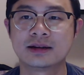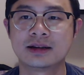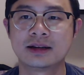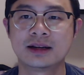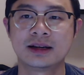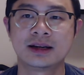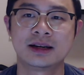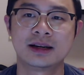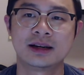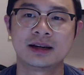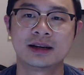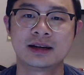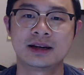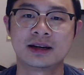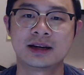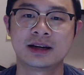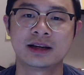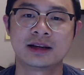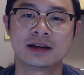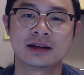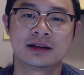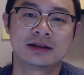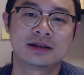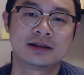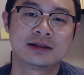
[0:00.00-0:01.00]
I
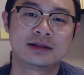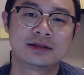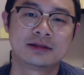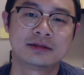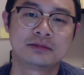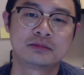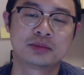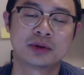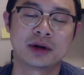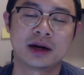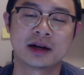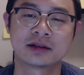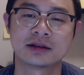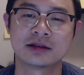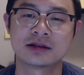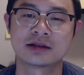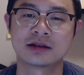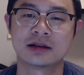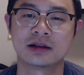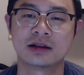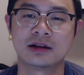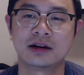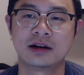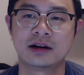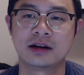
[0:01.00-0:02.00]
practice a
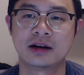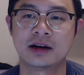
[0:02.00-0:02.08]
lot,